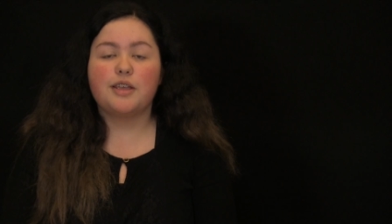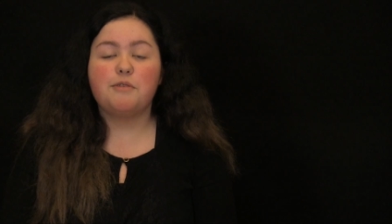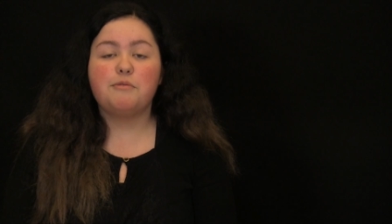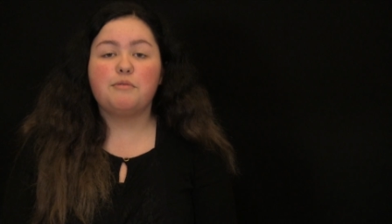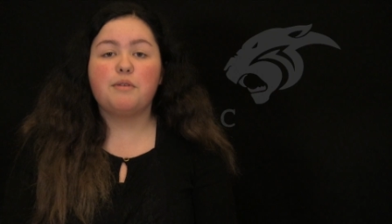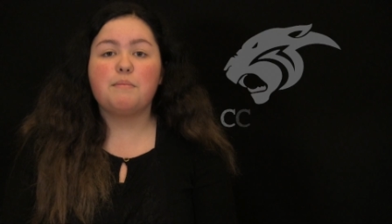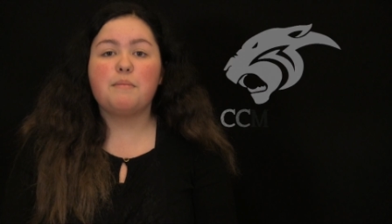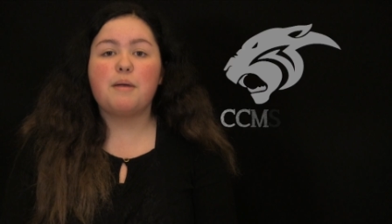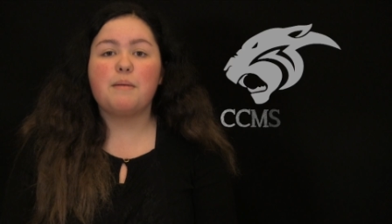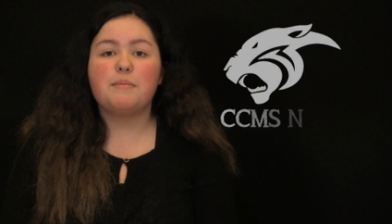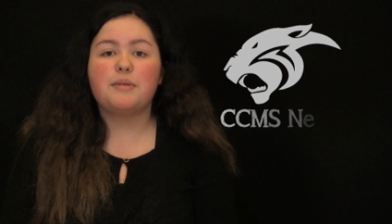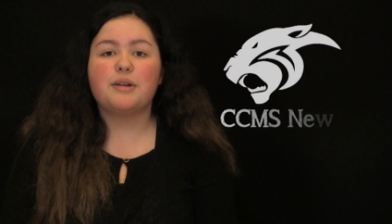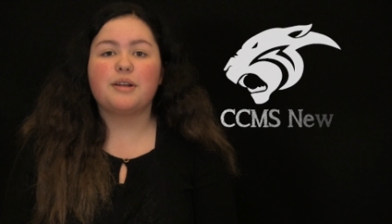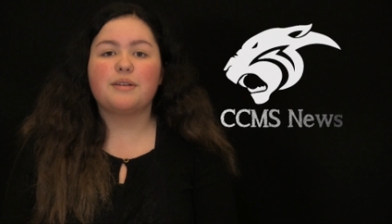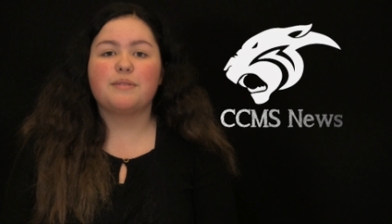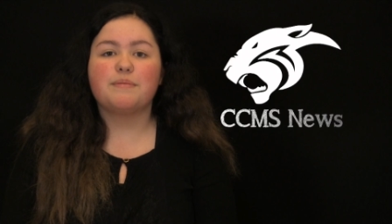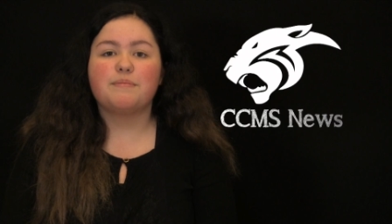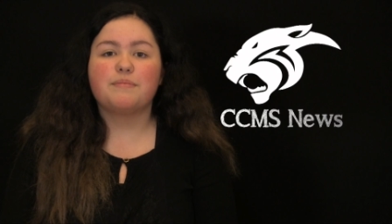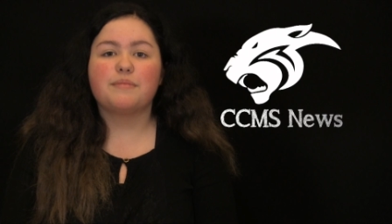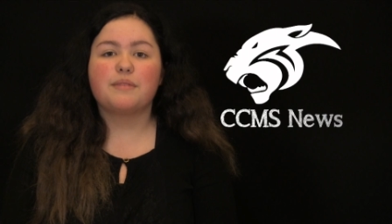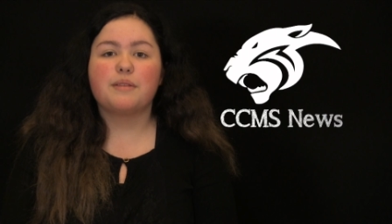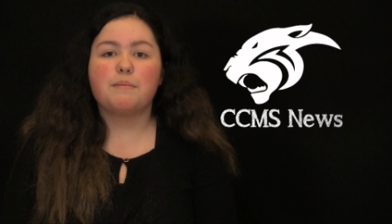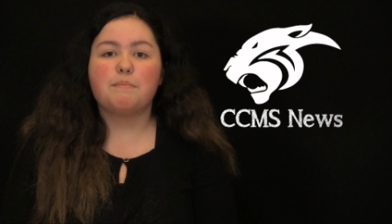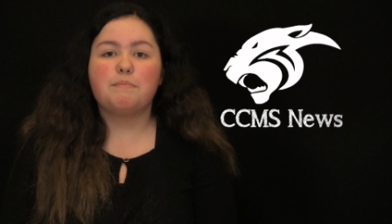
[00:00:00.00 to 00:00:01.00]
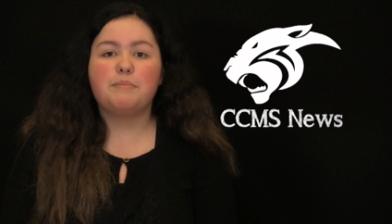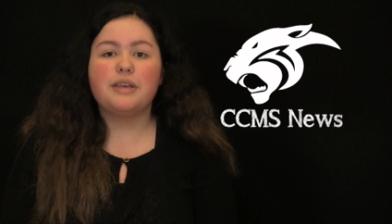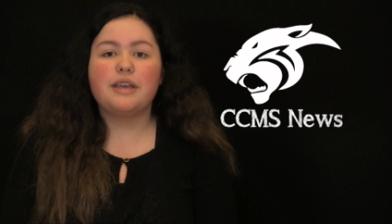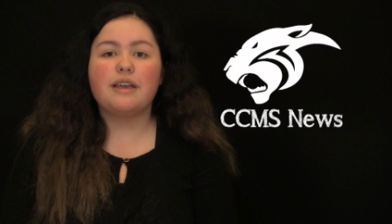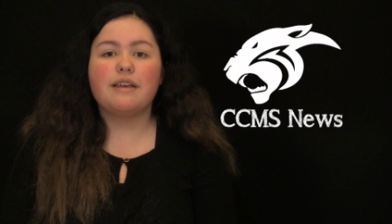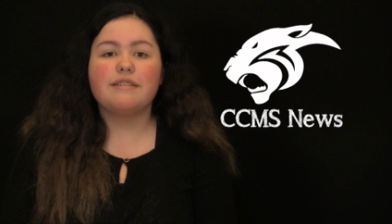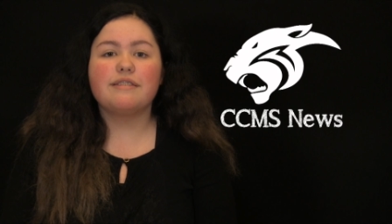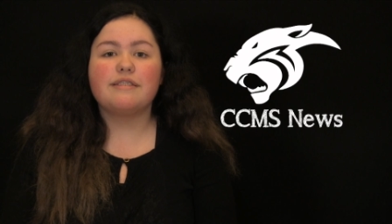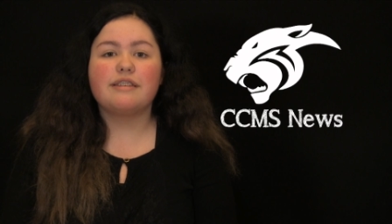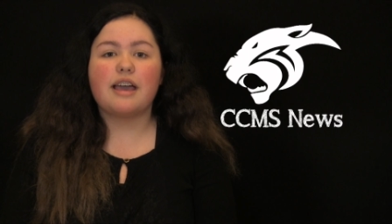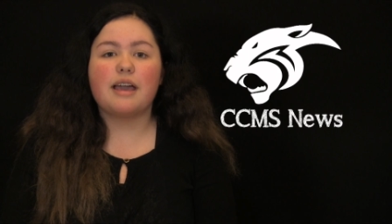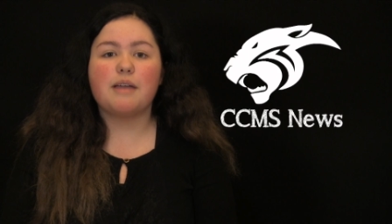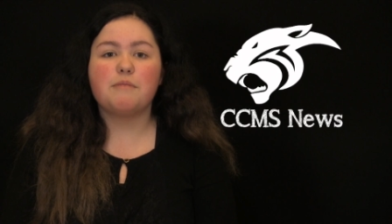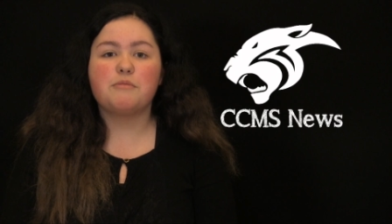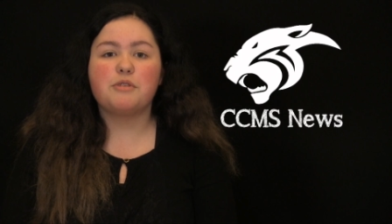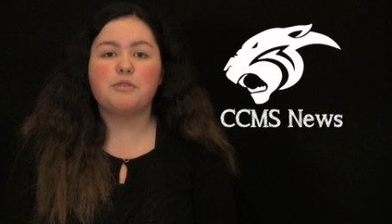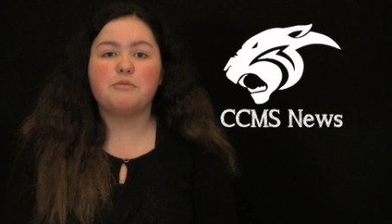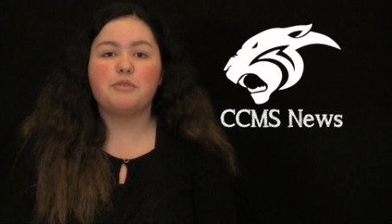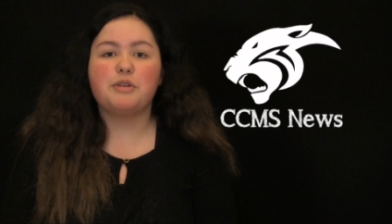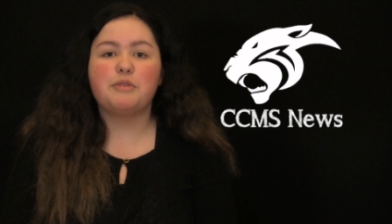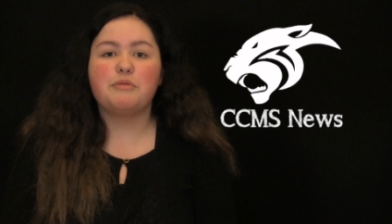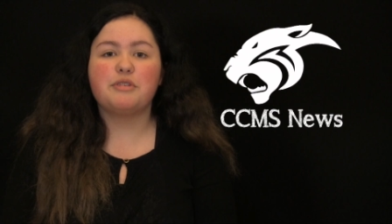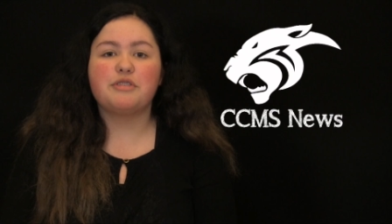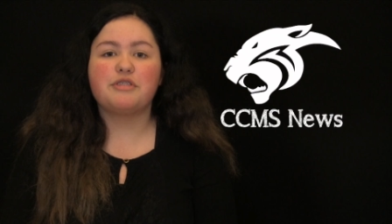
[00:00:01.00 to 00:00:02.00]
Remember, be on time
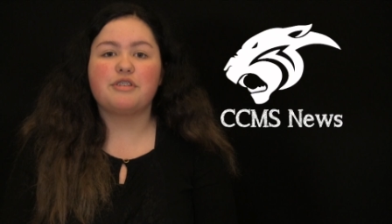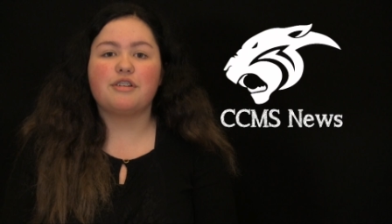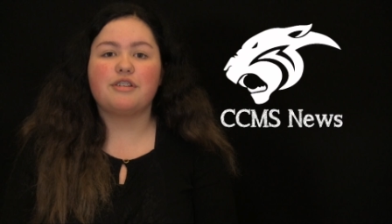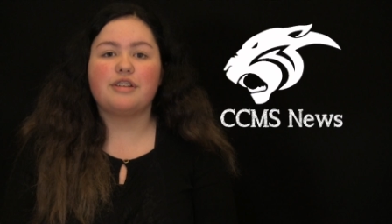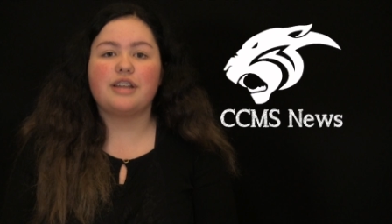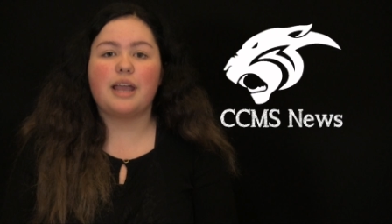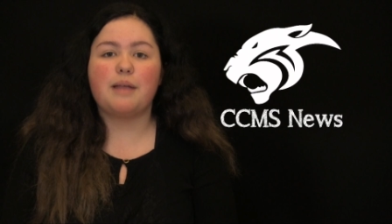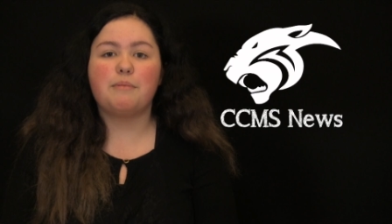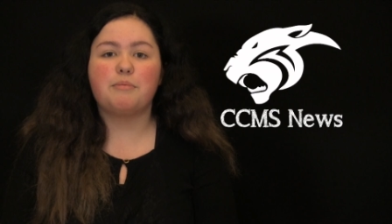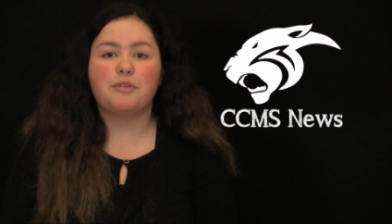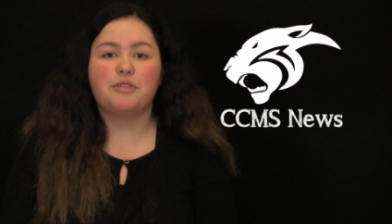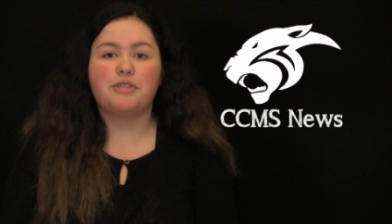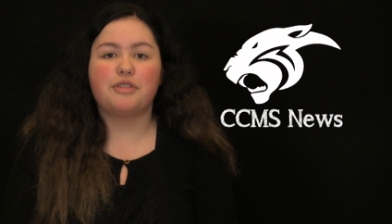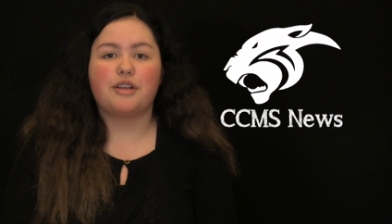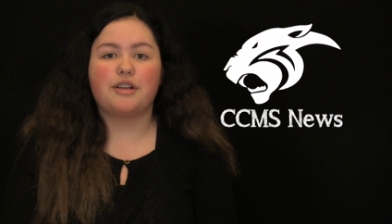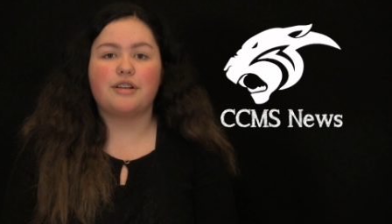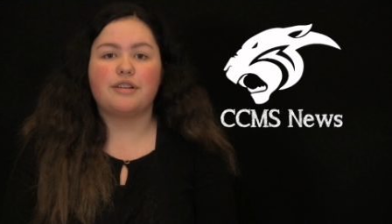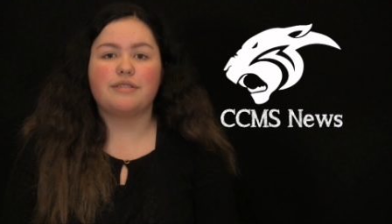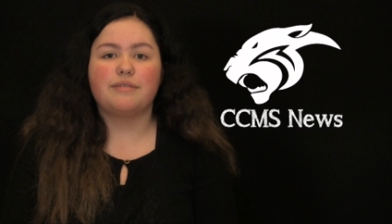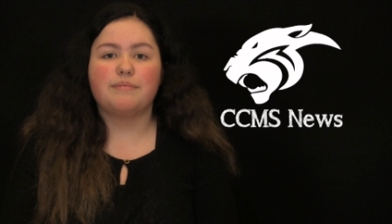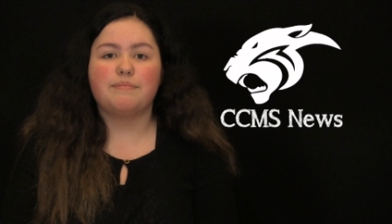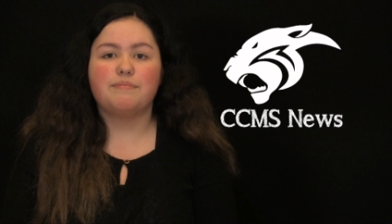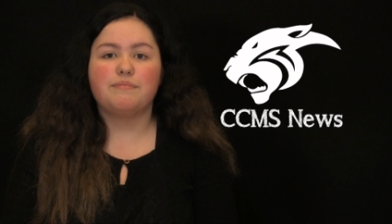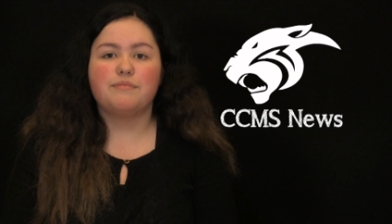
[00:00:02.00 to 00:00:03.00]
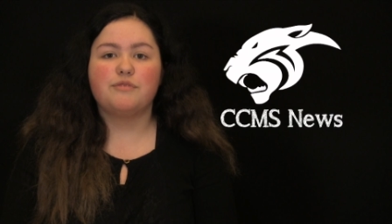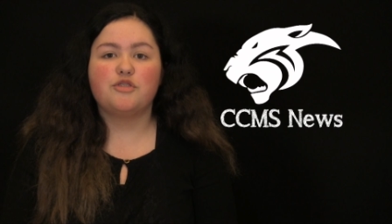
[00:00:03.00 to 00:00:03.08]
when we return April 3rd.